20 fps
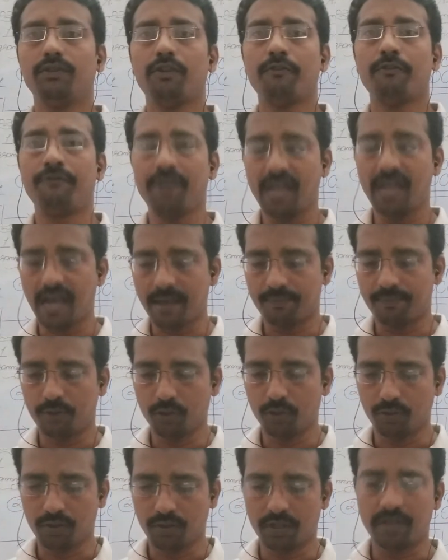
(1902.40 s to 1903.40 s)
we have
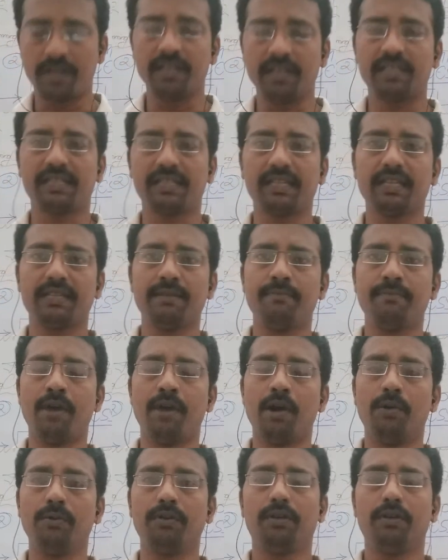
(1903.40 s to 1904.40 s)
to discuss
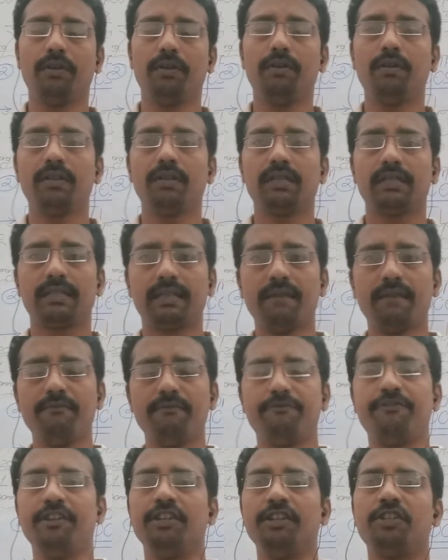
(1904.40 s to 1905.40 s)
about some
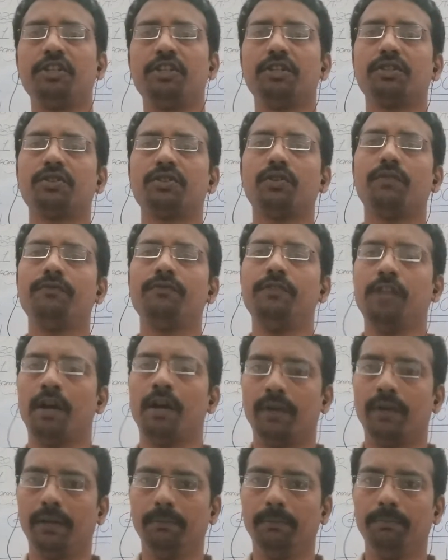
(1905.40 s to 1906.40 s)
features of Java.